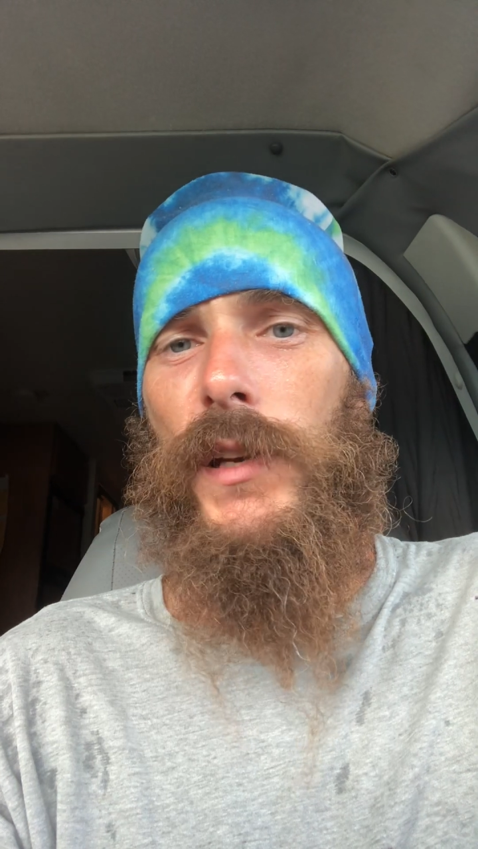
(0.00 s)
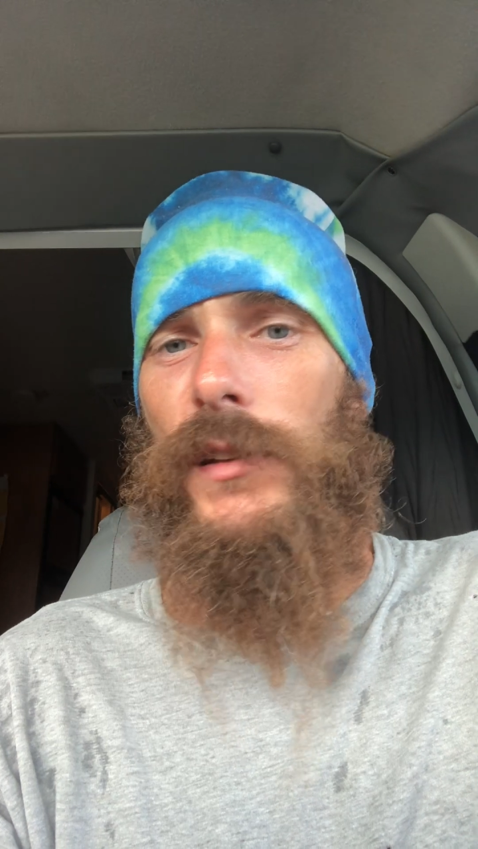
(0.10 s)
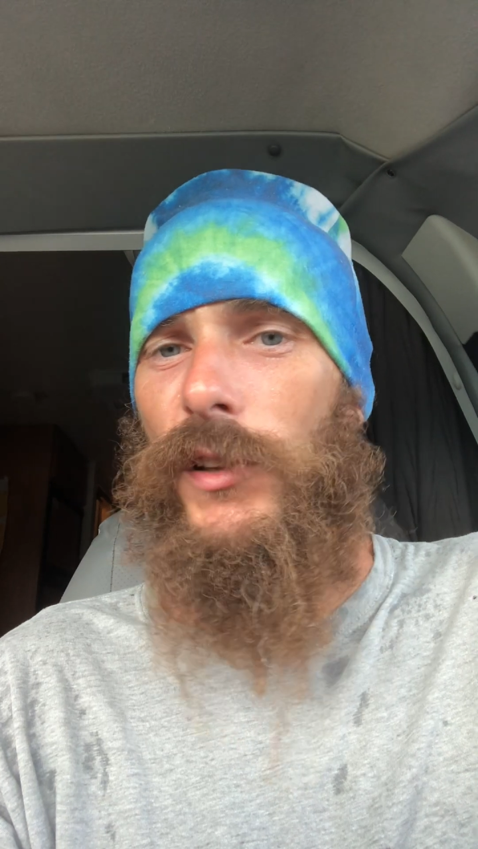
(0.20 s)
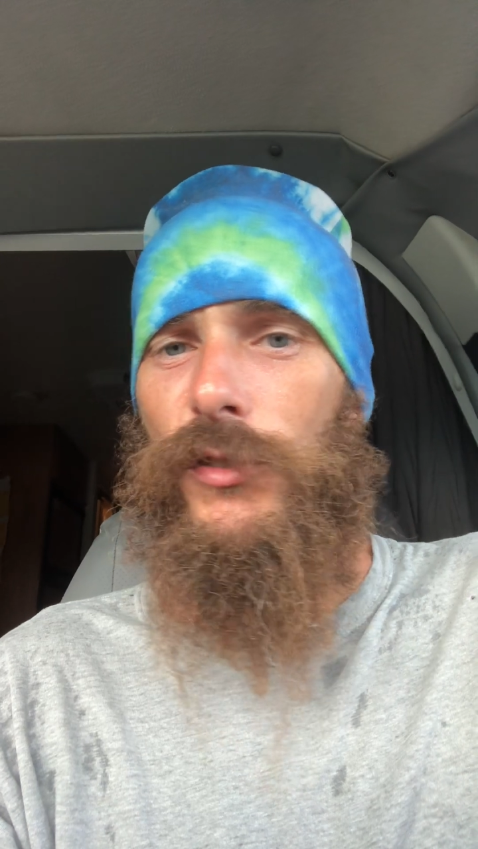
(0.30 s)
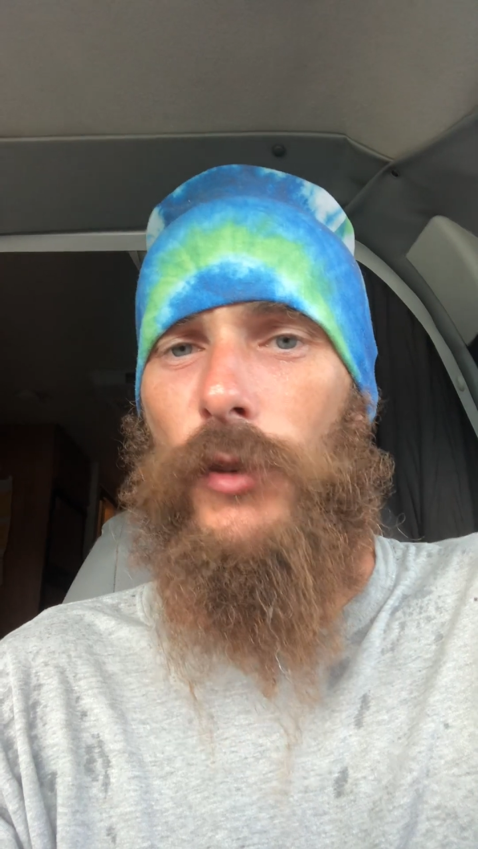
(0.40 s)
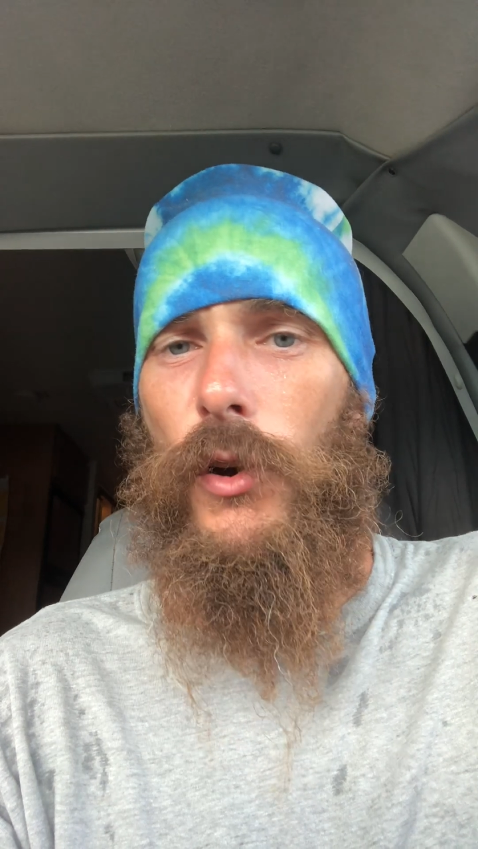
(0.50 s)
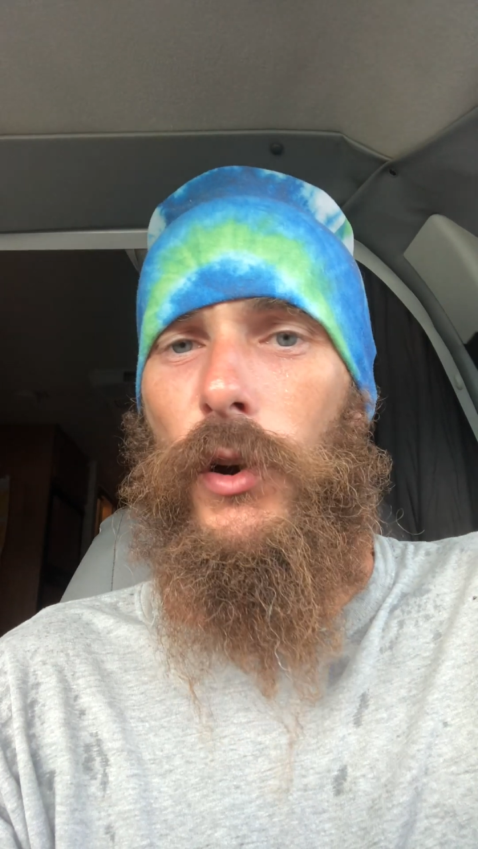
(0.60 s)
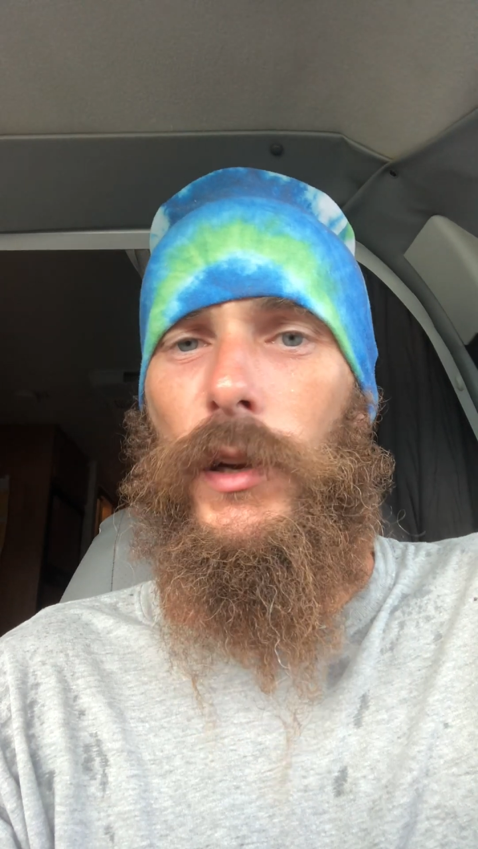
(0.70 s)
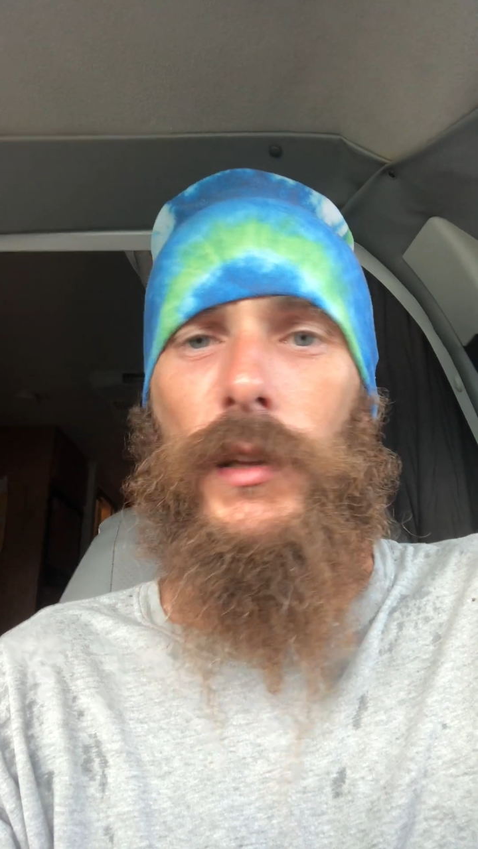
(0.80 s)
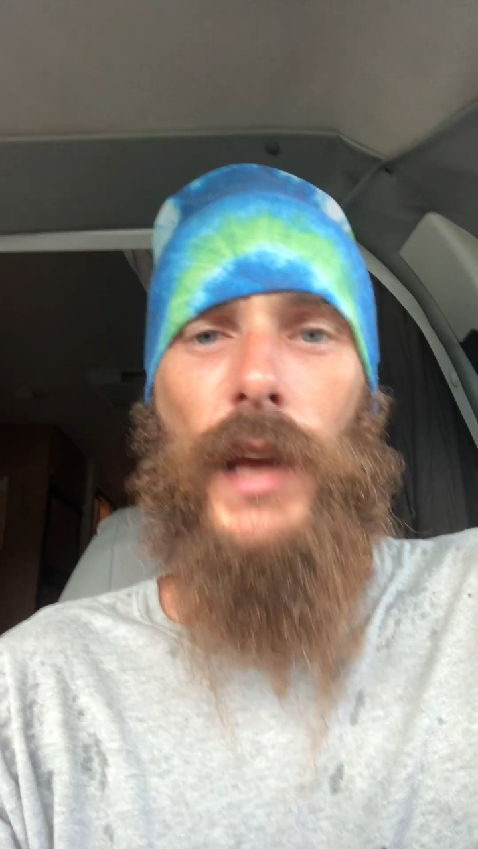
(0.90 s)
and this
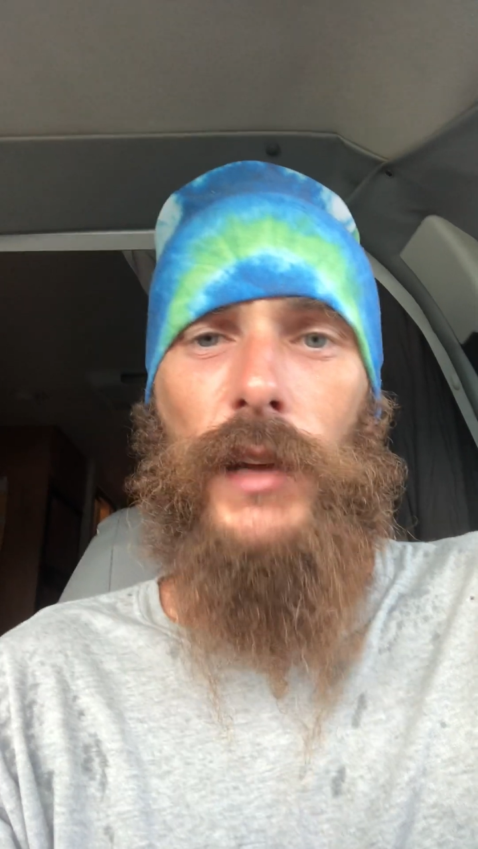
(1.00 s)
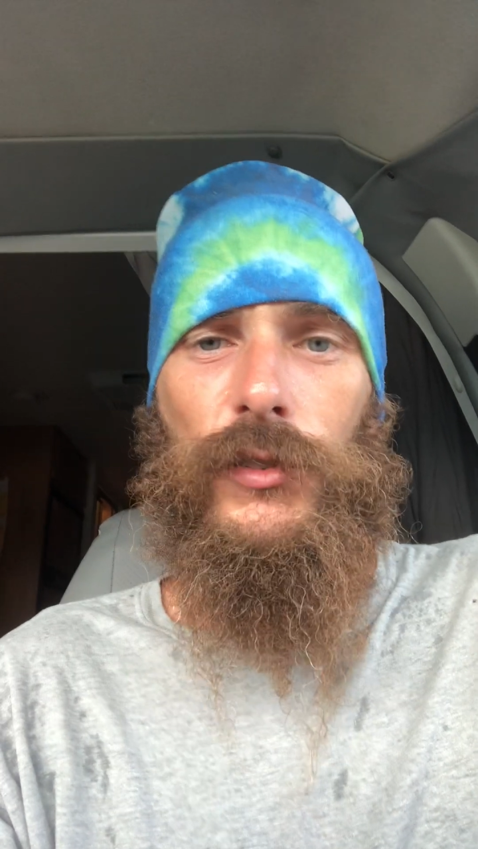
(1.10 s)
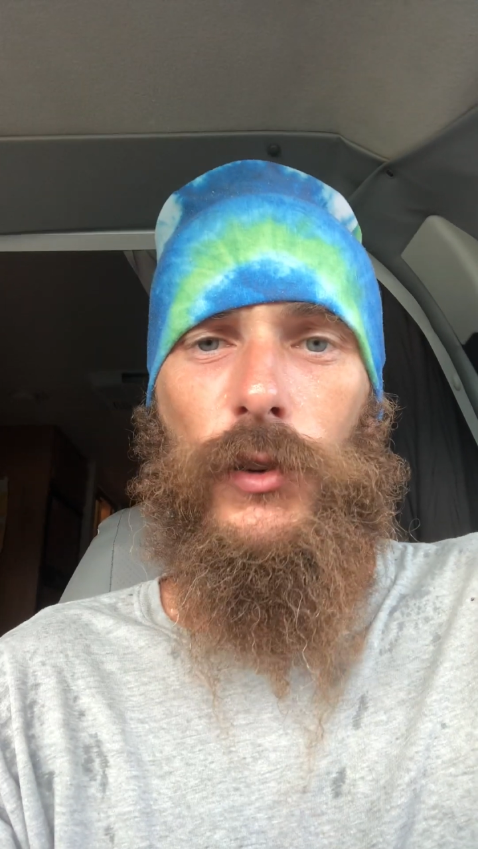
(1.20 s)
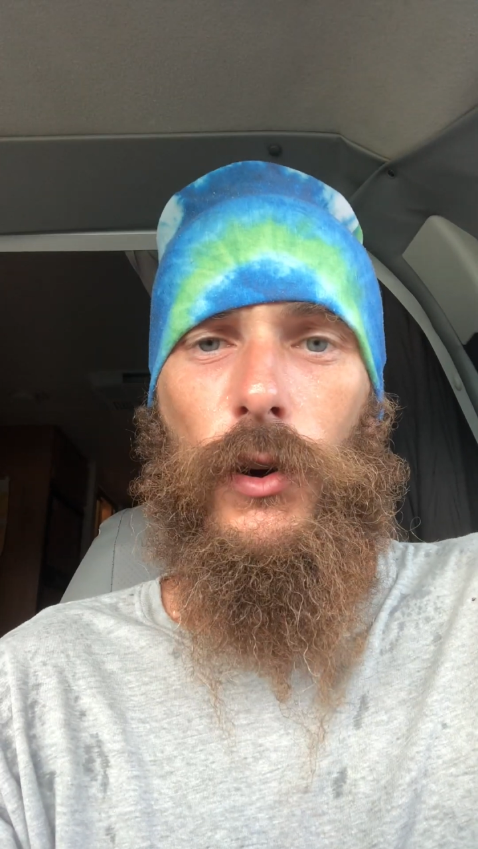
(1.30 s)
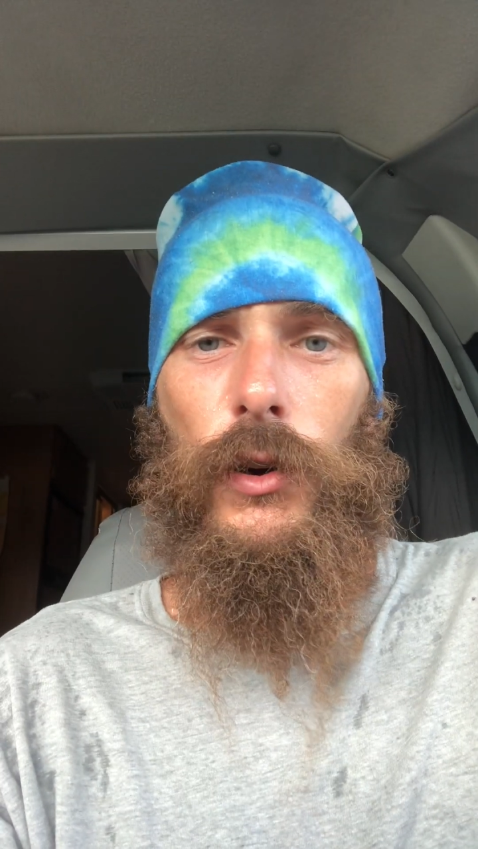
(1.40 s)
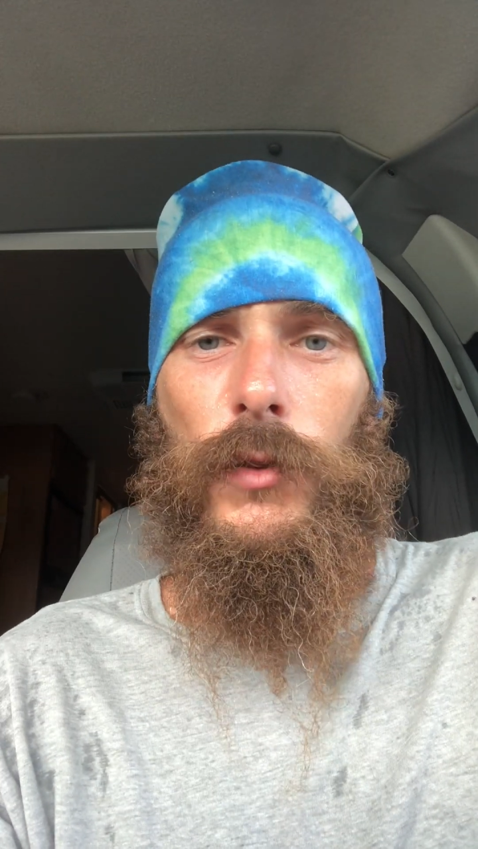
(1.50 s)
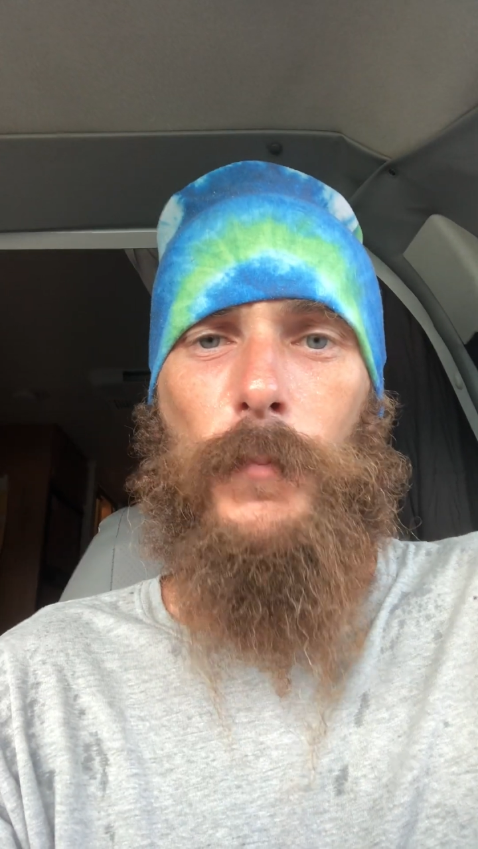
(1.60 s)
song, and that song.